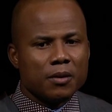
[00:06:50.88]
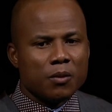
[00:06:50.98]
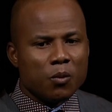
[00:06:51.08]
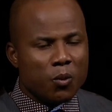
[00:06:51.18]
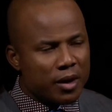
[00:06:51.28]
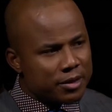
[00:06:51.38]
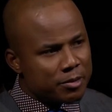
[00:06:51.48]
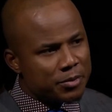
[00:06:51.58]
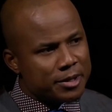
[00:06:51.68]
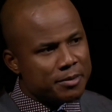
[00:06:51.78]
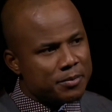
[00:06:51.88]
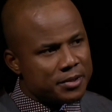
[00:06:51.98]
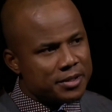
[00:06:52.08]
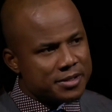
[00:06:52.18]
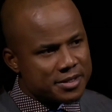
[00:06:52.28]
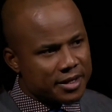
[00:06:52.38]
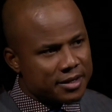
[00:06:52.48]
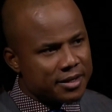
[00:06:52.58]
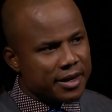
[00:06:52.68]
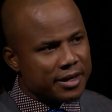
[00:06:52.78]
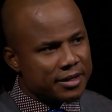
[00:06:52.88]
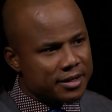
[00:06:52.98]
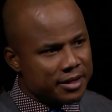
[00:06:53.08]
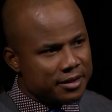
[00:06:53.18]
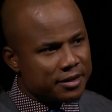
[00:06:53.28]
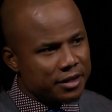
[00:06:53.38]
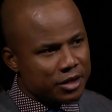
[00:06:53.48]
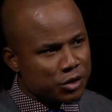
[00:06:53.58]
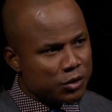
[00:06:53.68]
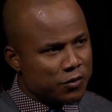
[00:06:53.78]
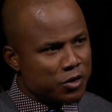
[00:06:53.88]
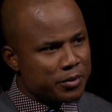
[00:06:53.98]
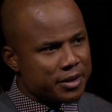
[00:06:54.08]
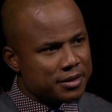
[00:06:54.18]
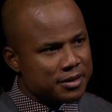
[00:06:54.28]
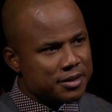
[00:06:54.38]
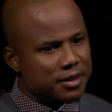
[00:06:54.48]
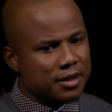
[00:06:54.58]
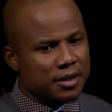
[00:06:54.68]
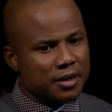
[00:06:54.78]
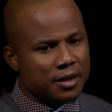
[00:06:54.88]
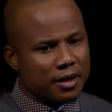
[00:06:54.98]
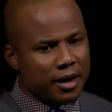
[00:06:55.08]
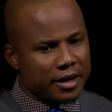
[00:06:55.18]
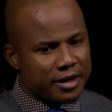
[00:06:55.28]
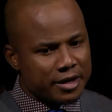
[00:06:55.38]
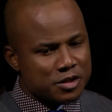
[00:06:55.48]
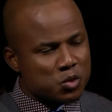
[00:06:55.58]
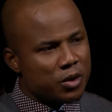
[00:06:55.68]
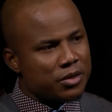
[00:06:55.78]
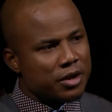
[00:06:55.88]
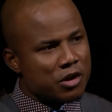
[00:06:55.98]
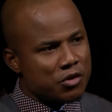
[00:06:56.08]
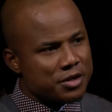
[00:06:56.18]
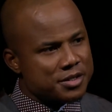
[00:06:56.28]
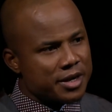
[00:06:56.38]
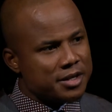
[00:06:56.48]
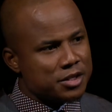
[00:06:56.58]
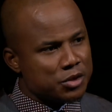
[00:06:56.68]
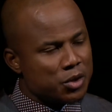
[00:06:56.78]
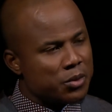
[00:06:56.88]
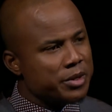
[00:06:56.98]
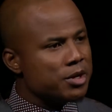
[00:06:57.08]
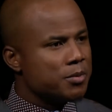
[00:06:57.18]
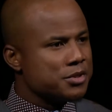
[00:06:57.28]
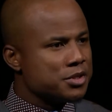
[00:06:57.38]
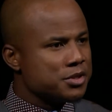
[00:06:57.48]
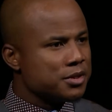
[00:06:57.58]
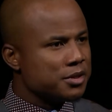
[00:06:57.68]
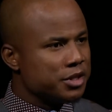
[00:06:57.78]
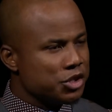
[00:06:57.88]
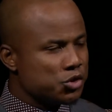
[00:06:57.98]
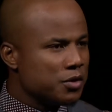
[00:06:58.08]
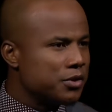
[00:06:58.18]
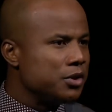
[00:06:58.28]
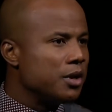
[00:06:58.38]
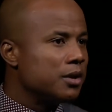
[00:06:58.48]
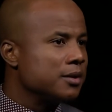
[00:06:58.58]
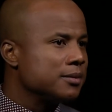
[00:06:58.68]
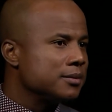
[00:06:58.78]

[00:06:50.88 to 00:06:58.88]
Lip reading: What the PNP said and did in government against what they are criticizing now in opposition, the issue of the dollar.